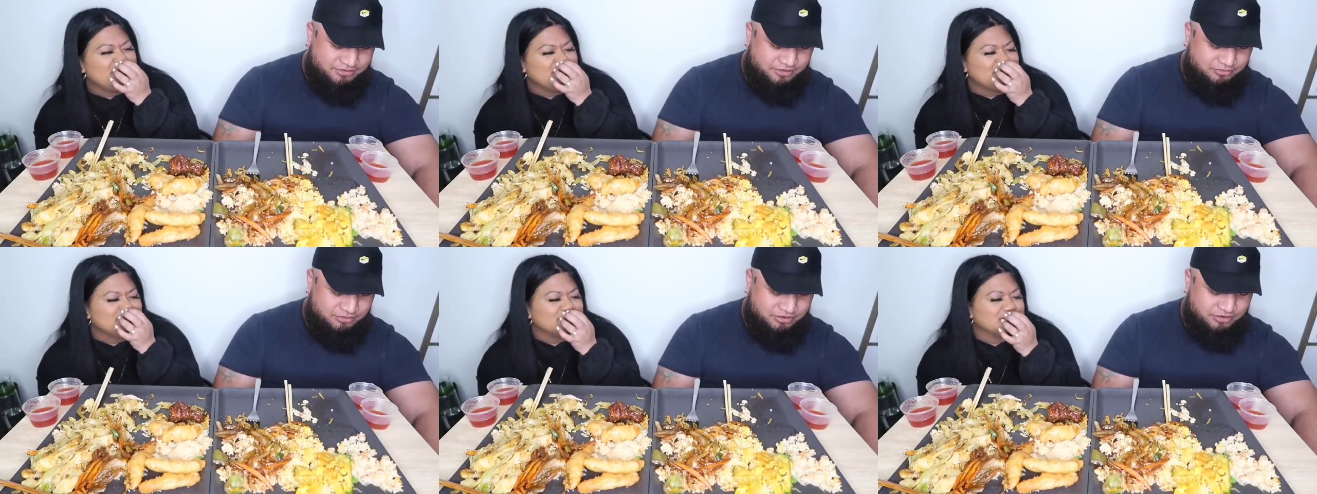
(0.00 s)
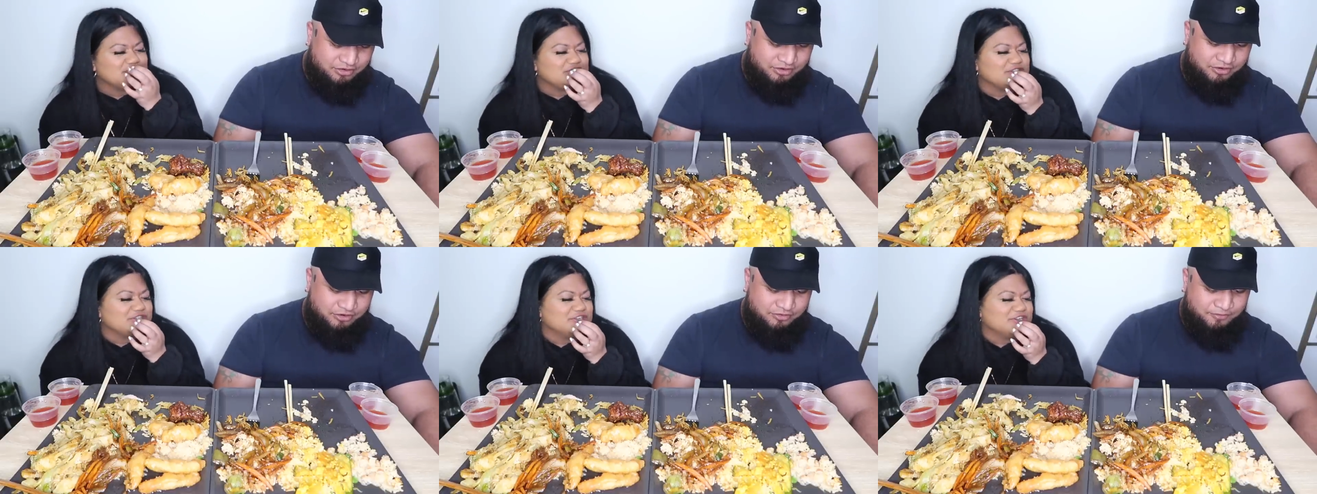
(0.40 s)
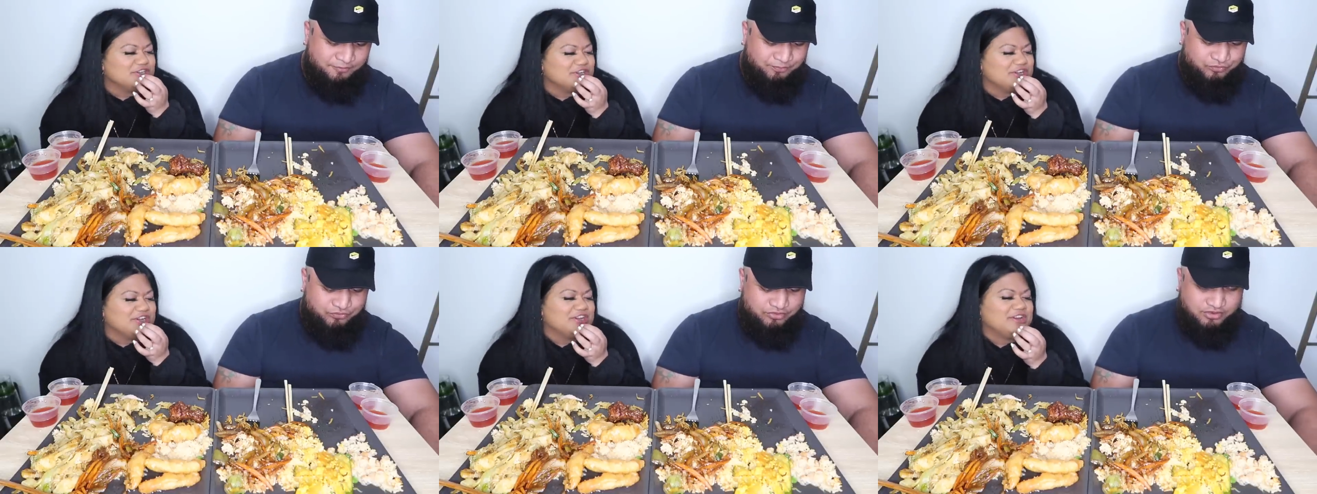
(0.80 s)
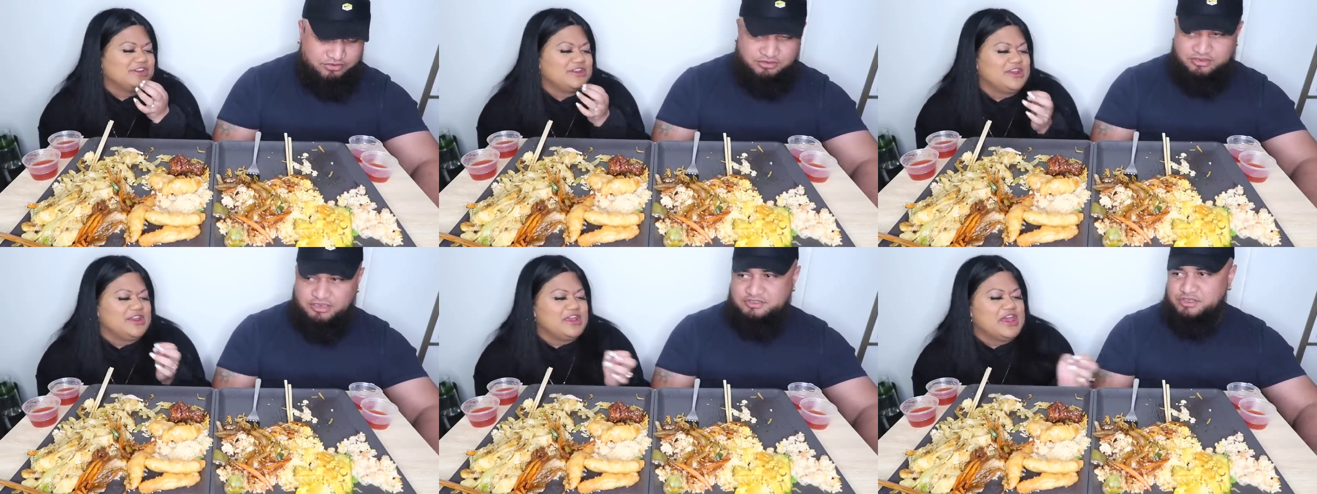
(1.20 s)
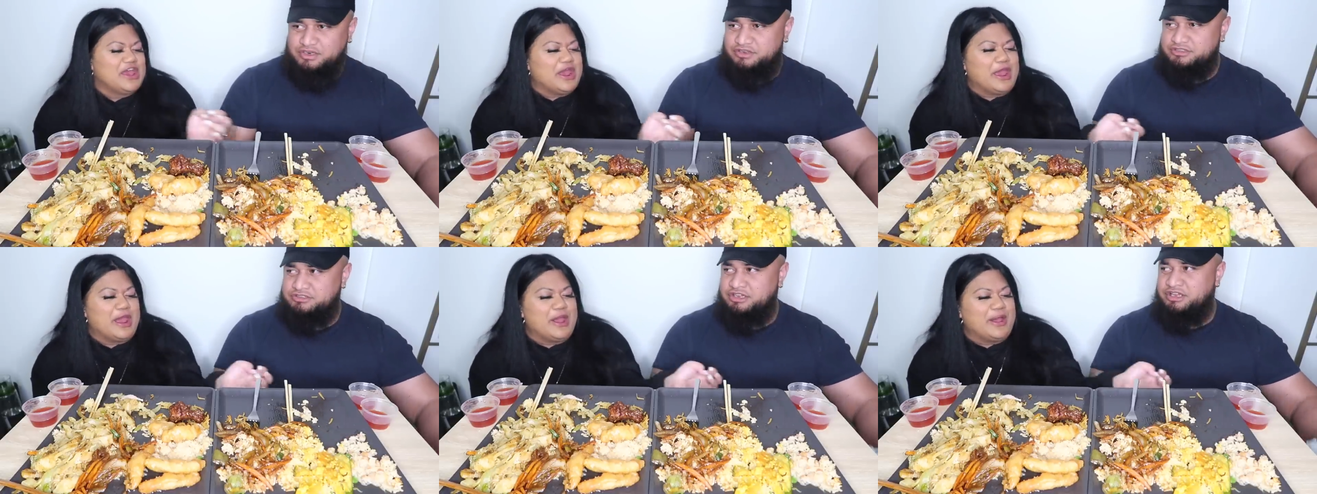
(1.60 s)
Speaker 1: what the hell? That's, that's
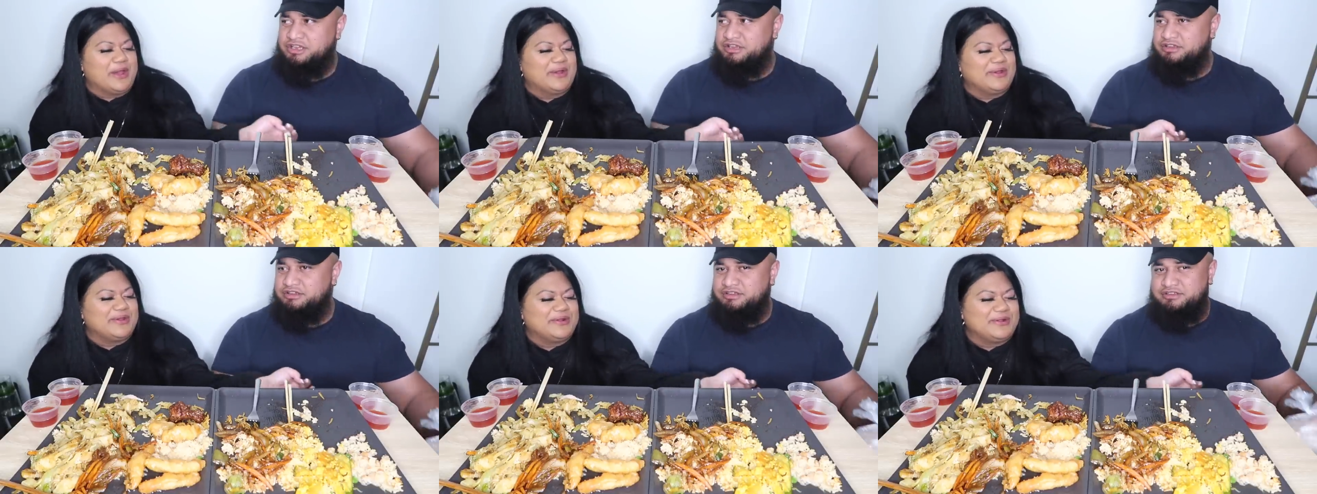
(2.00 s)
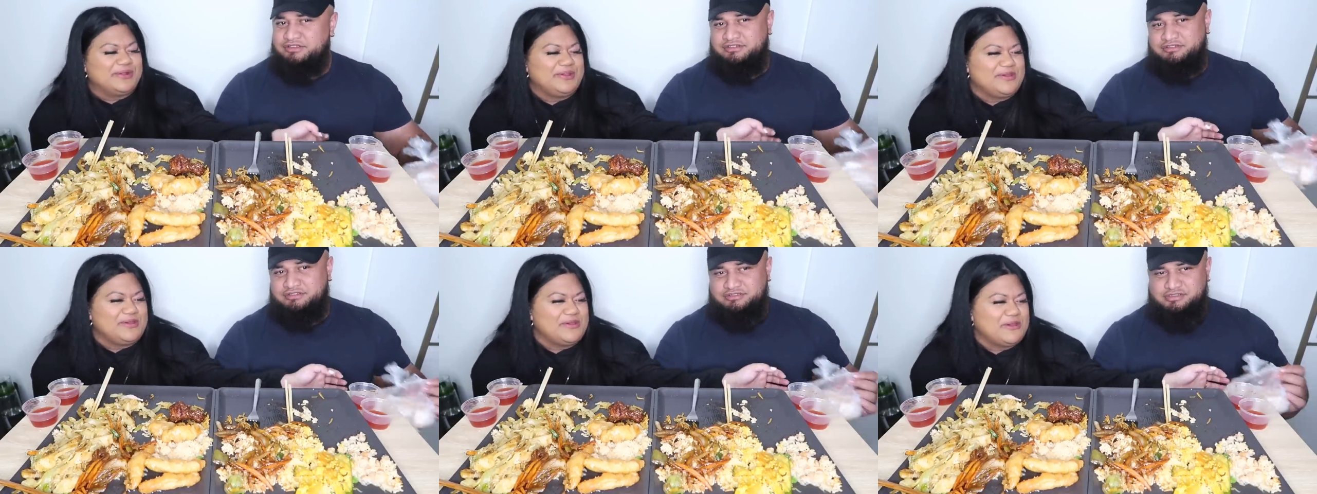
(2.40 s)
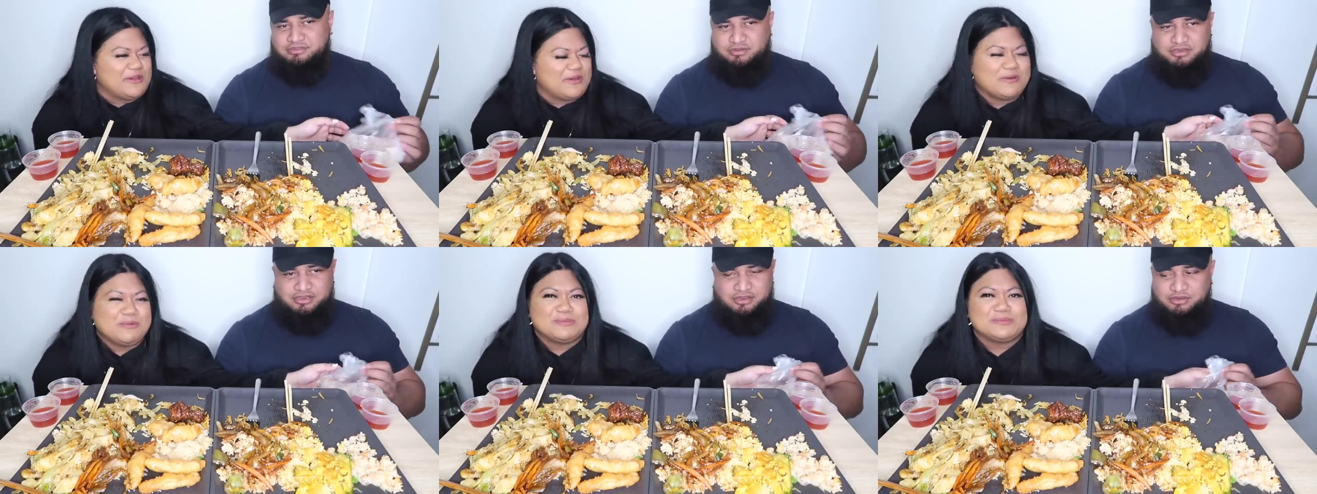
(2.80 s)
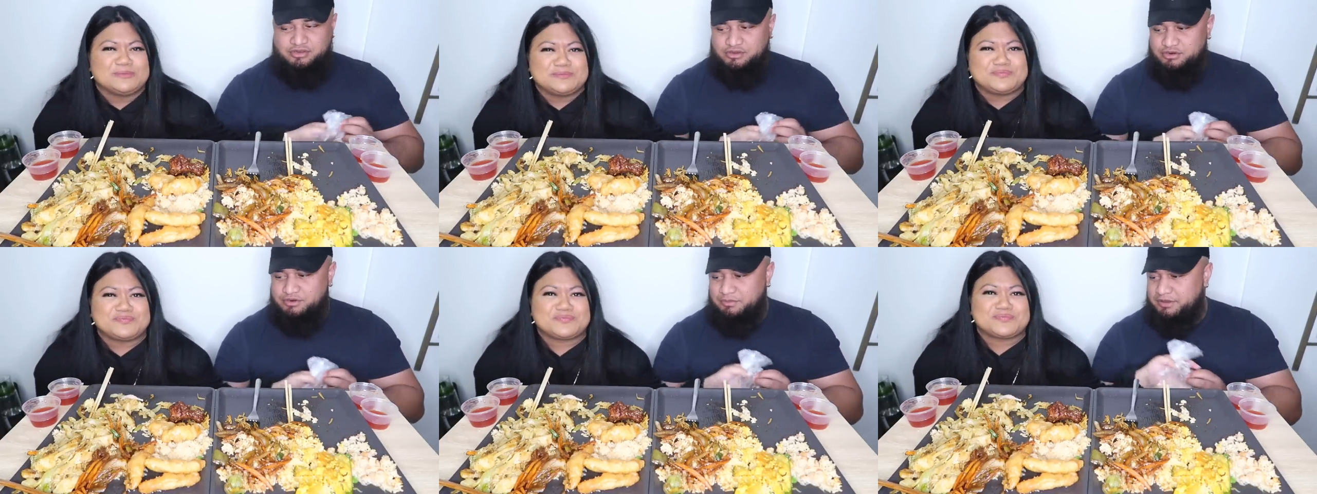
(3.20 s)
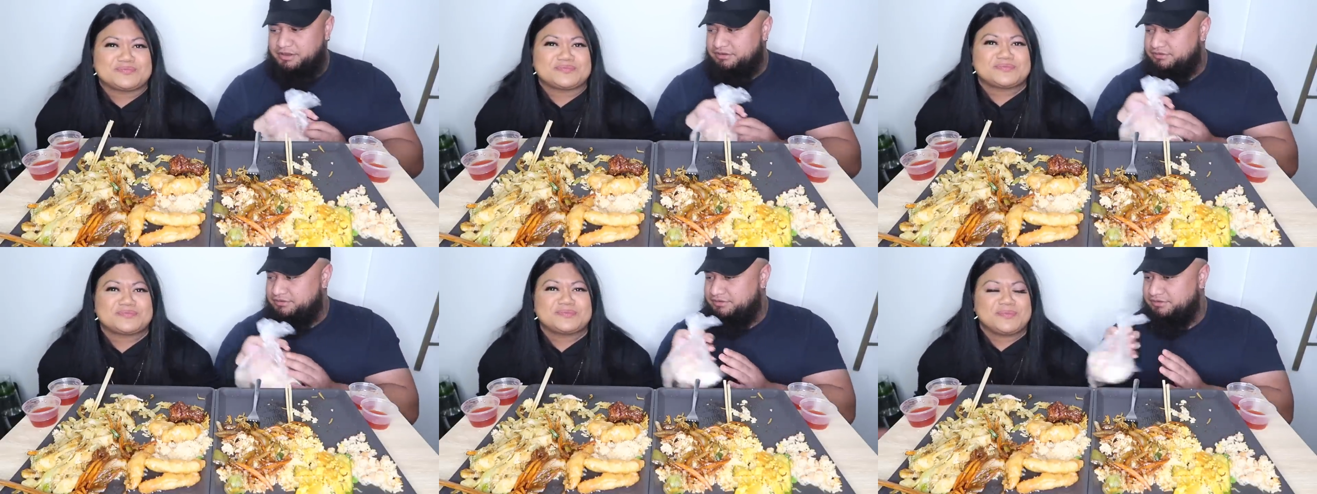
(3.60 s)
what I was thinking. What the hell are you on
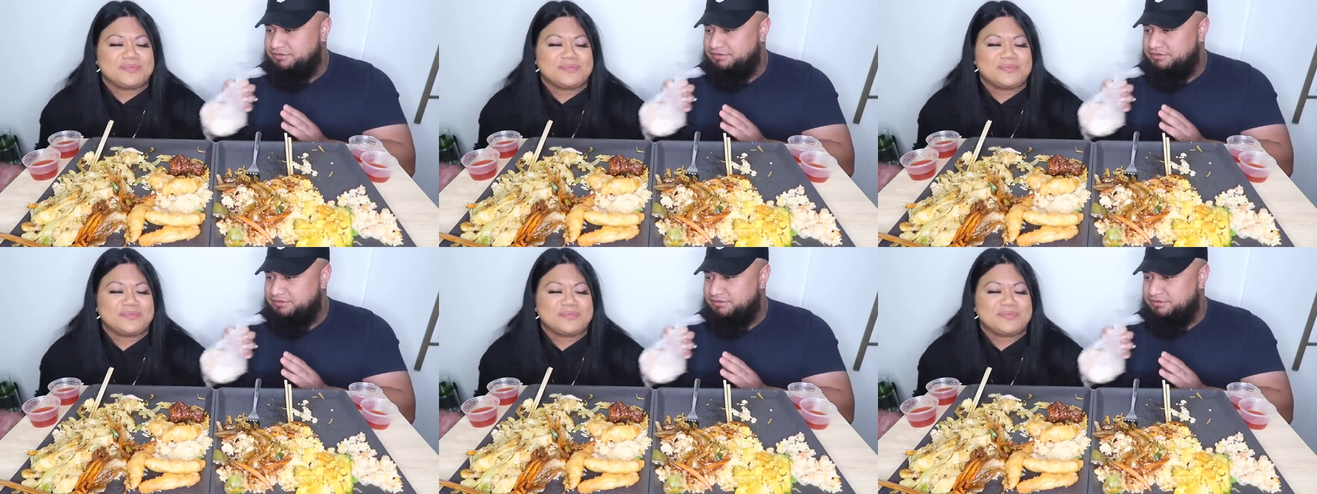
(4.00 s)
about?